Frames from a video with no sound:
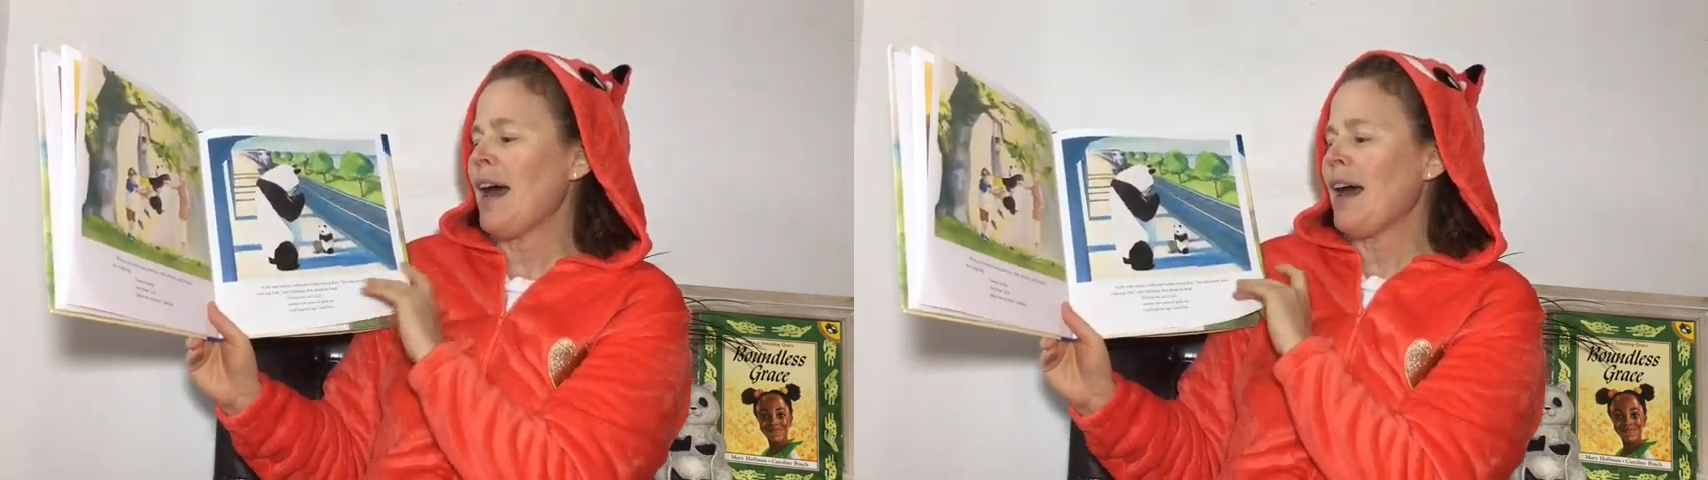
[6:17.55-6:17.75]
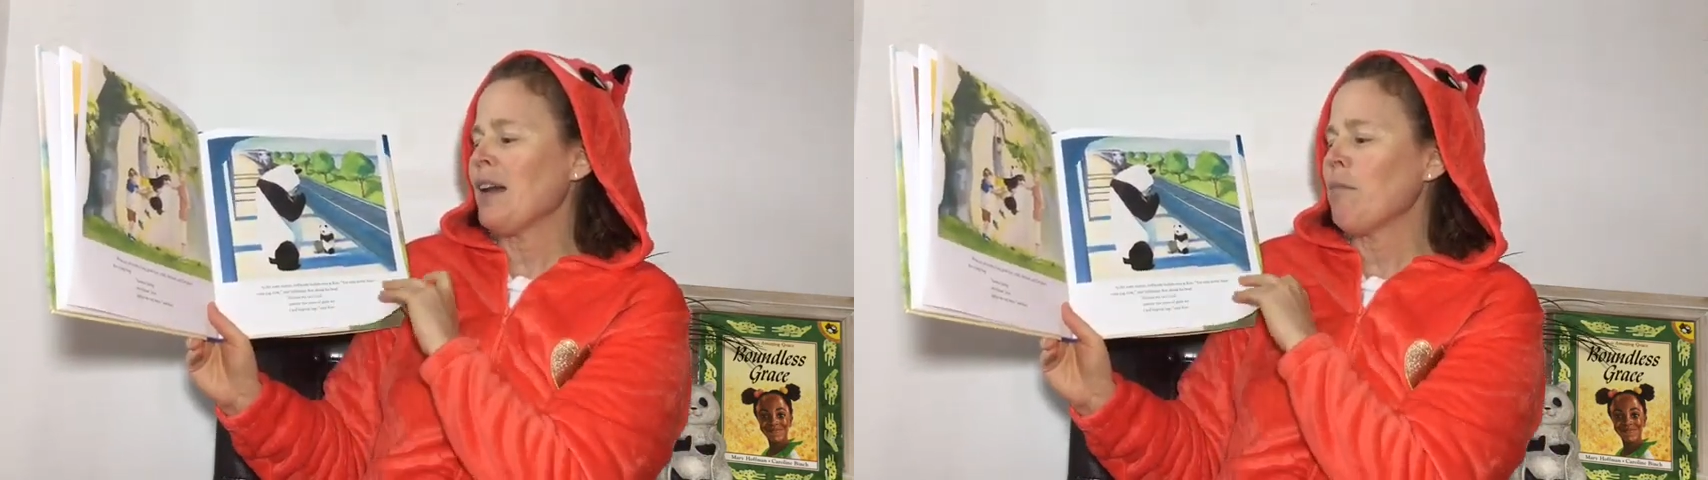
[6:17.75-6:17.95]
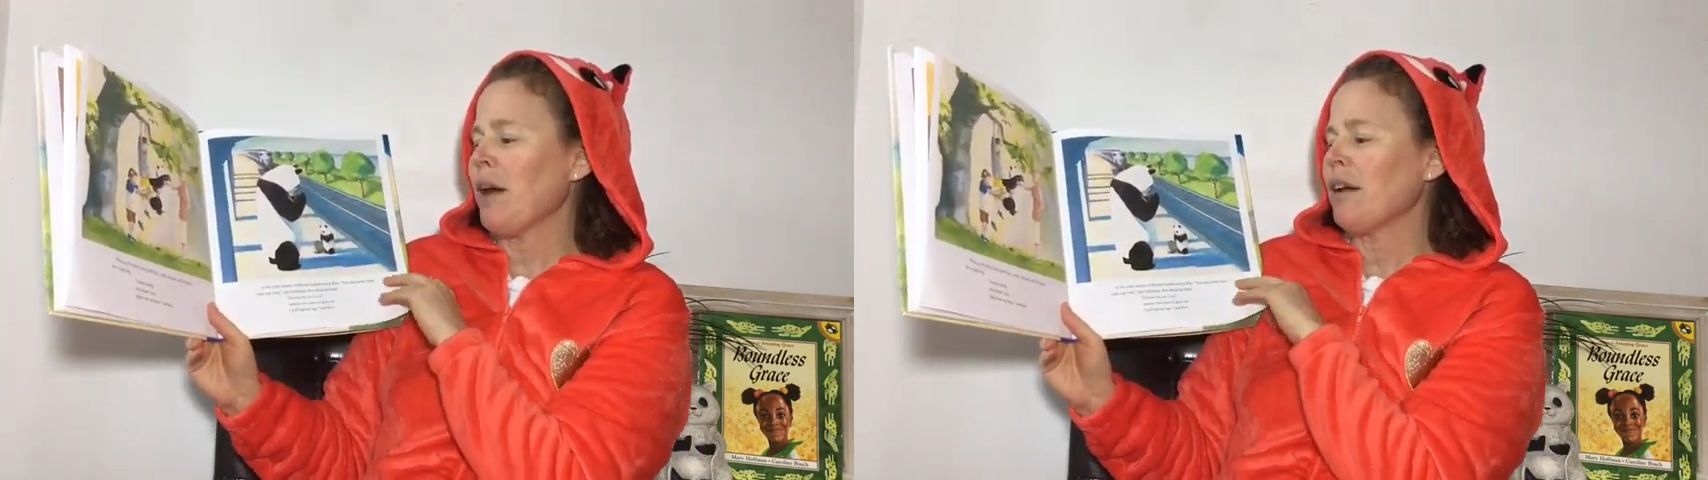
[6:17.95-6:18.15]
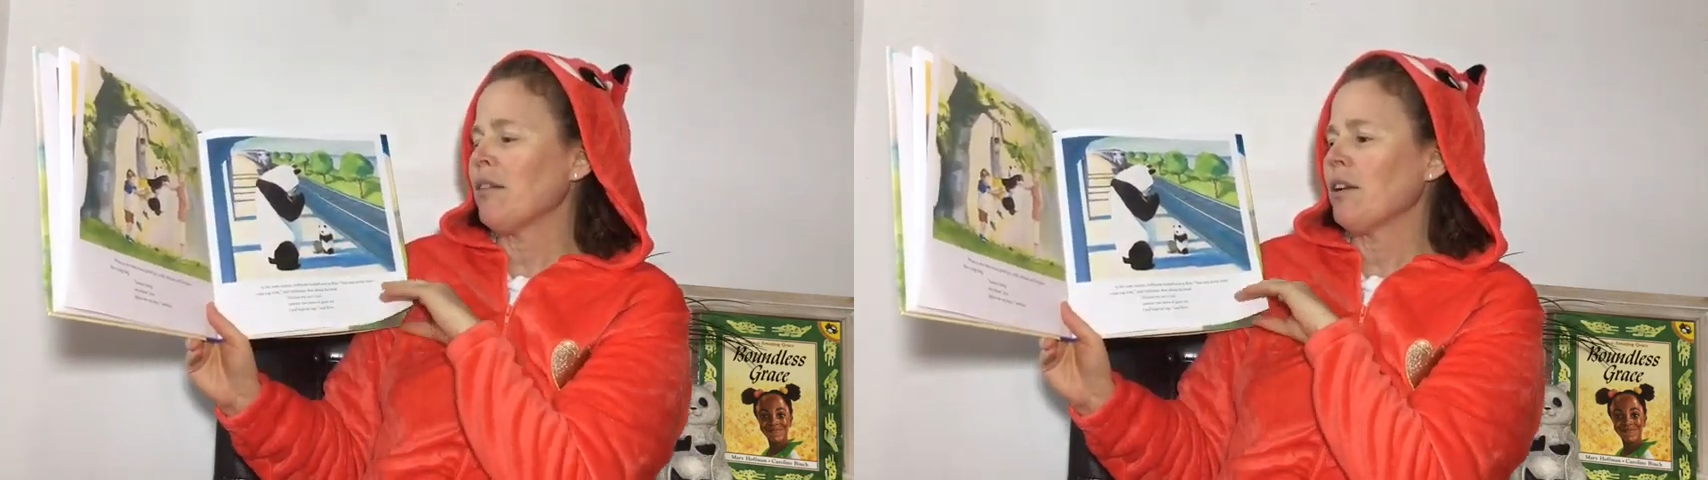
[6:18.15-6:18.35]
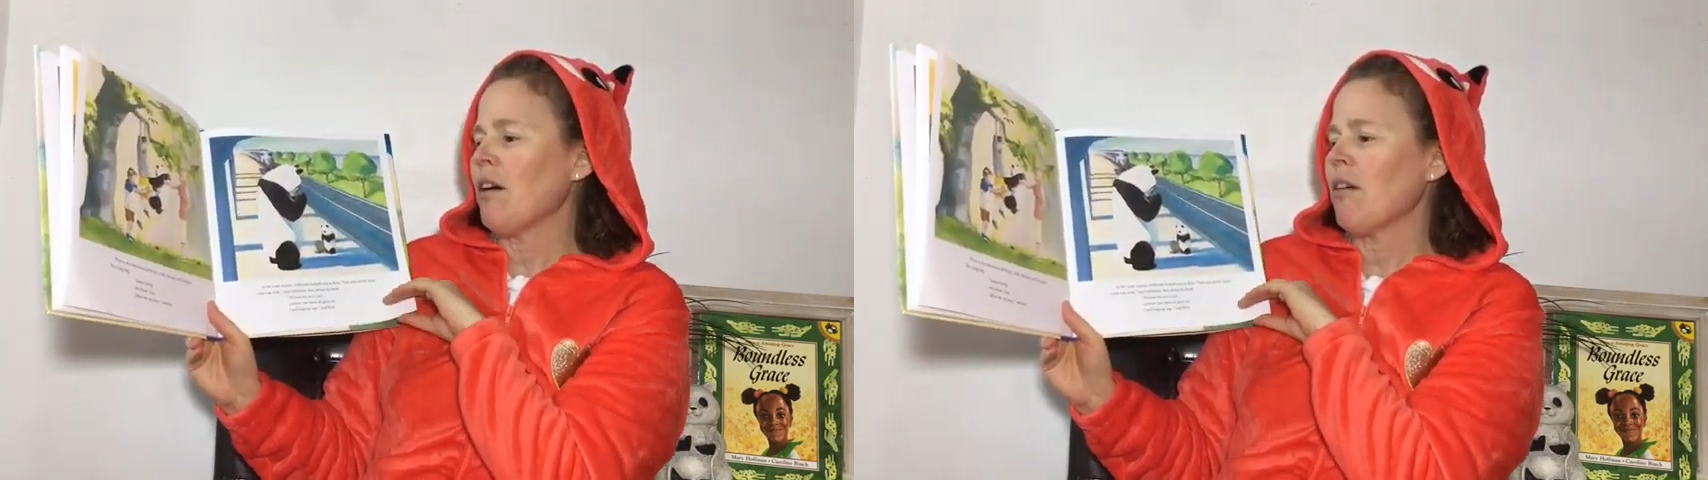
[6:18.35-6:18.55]
Addy,
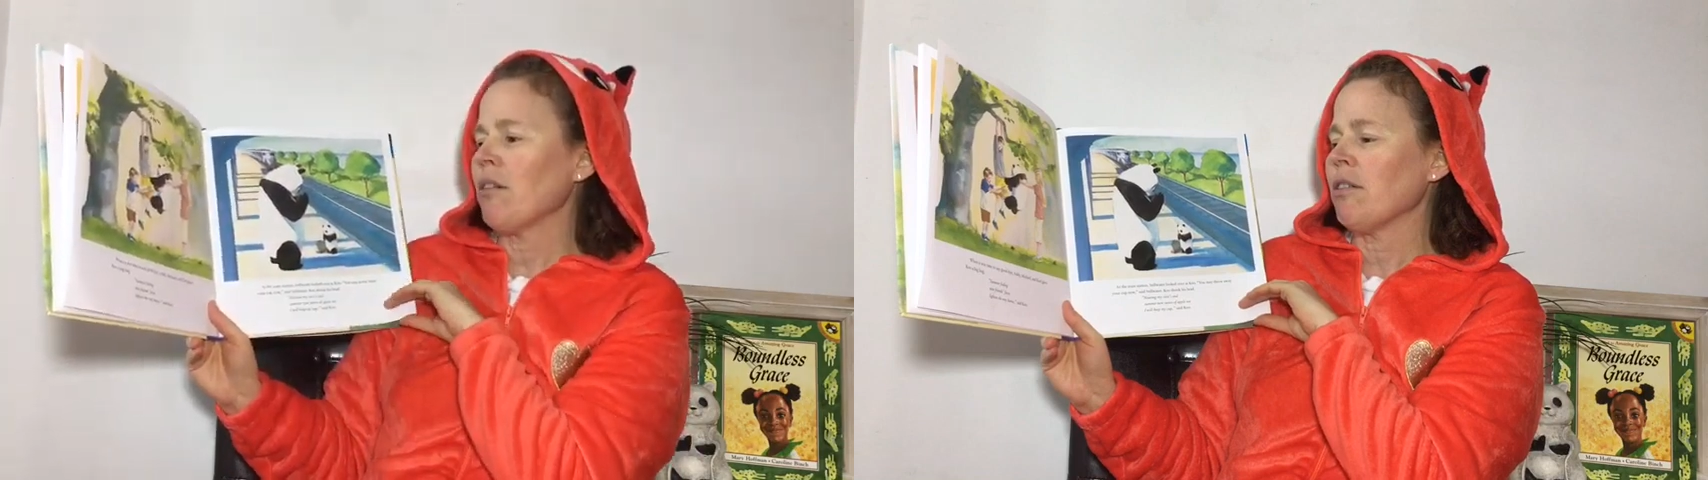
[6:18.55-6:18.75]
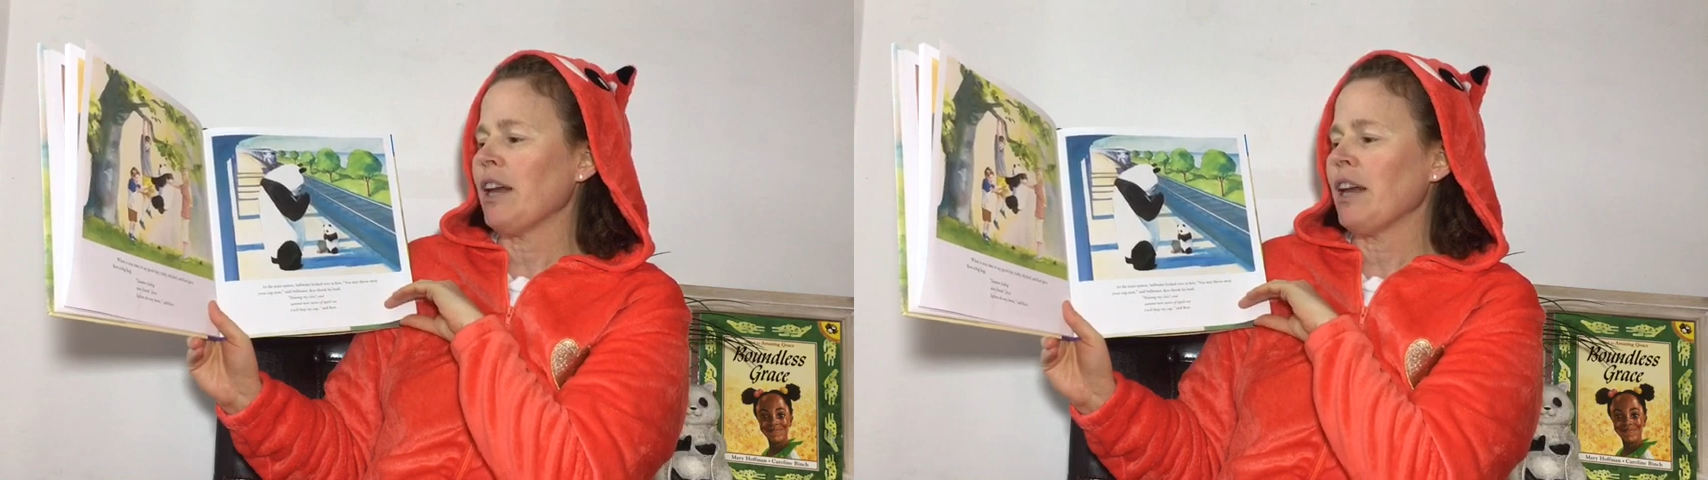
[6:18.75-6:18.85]
Michael, and Karl